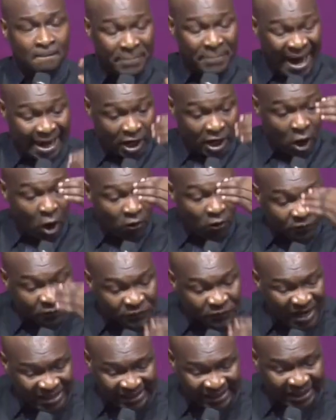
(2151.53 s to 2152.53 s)
by
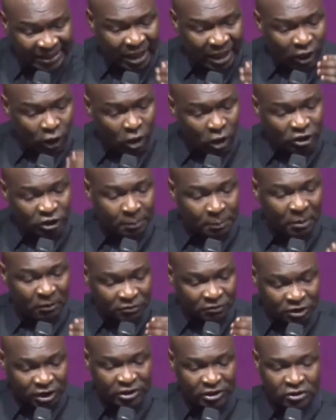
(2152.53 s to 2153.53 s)
confessing the Lordship
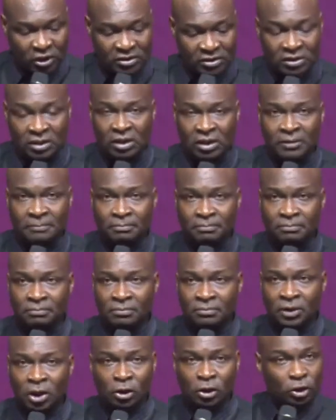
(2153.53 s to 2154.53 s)
of Jesus
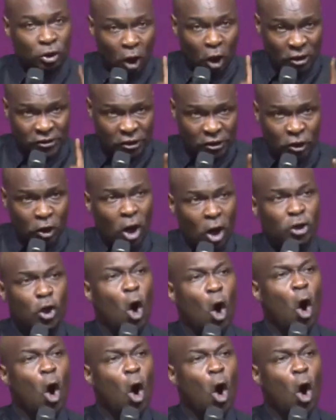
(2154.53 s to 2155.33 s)
does not